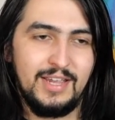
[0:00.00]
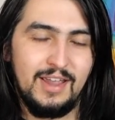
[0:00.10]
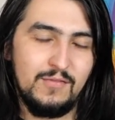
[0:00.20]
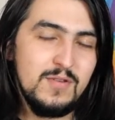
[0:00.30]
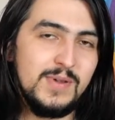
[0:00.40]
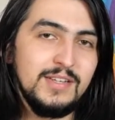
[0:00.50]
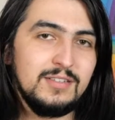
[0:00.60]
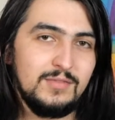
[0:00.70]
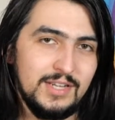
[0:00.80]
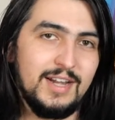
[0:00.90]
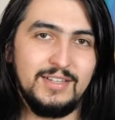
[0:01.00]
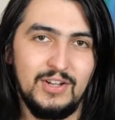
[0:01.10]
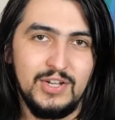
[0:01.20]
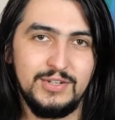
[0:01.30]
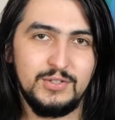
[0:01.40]
Every piece of
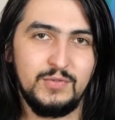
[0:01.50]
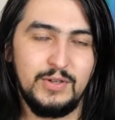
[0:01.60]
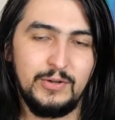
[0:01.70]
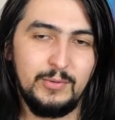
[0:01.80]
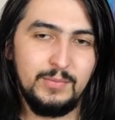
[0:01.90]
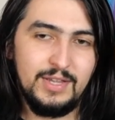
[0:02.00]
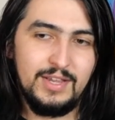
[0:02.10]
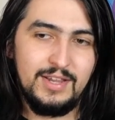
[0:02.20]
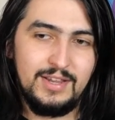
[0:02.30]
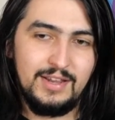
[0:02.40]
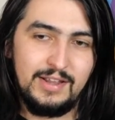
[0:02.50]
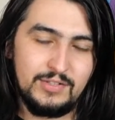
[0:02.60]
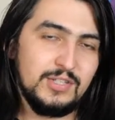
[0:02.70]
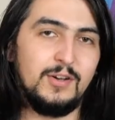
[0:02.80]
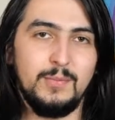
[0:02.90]
dialogue in this film
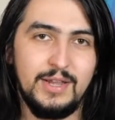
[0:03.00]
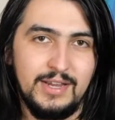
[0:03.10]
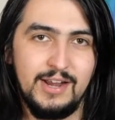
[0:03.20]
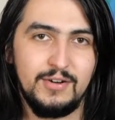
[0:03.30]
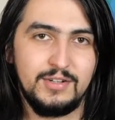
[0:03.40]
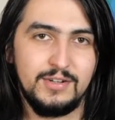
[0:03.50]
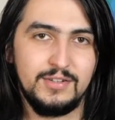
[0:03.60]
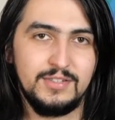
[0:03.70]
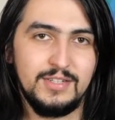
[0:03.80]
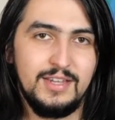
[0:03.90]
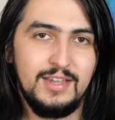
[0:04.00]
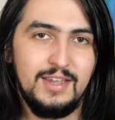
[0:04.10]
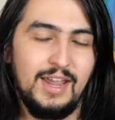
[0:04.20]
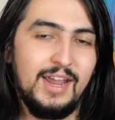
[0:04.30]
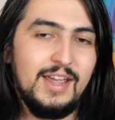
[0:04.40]
is sung by characters.
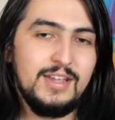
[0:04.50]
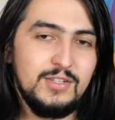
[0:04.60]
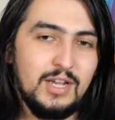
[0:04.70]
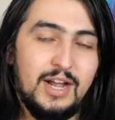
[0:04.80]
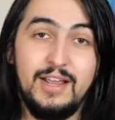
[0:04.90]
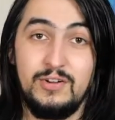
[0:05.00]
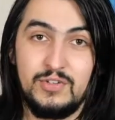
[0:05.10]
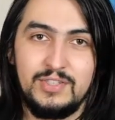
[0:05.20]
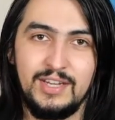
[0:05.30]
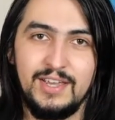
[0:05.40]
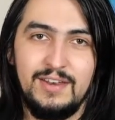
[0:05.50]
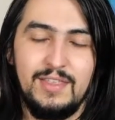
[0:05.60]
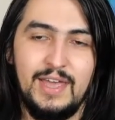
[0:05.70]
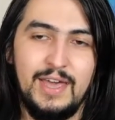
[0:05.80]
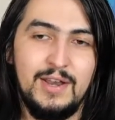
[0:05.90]
And I
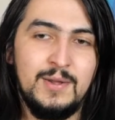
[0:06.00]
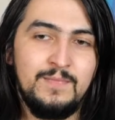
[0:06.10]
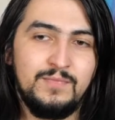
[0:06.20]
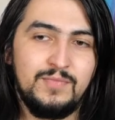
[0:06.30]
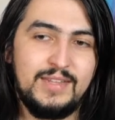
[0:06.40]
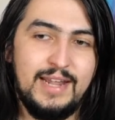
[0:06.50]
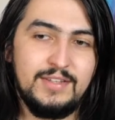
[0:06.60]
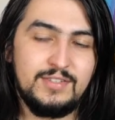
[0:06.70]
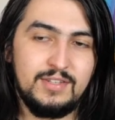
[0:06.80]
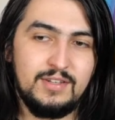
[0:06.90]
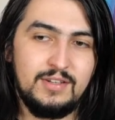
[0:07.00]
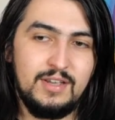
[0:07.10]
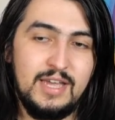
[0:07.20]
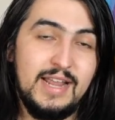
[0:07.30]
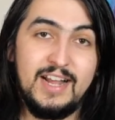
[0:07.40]
understand that that's
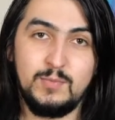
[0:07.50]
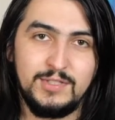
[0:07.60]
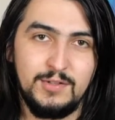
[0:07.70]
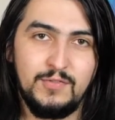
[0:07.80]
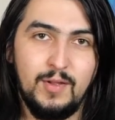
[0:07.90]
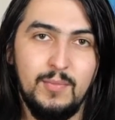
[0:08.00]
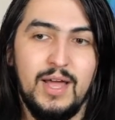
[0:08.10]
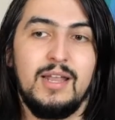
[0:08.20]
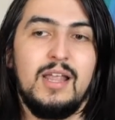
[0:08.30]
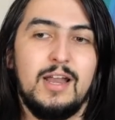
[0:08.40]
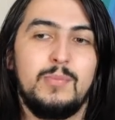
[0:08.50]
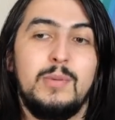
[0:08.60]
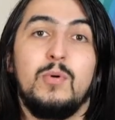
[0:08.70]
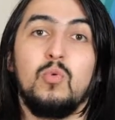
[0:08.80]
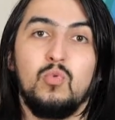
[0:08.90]
an aspect of the film that a lot of
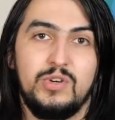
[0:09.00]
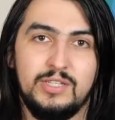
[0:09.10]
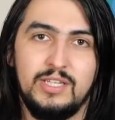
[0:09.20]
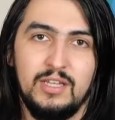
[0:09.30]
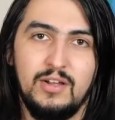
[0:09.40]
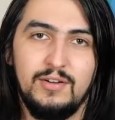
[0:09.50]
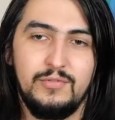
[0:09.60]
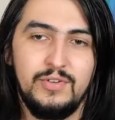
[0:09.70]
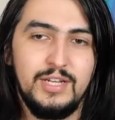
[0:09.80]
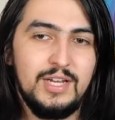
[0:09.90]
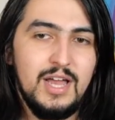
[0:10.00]
people really love.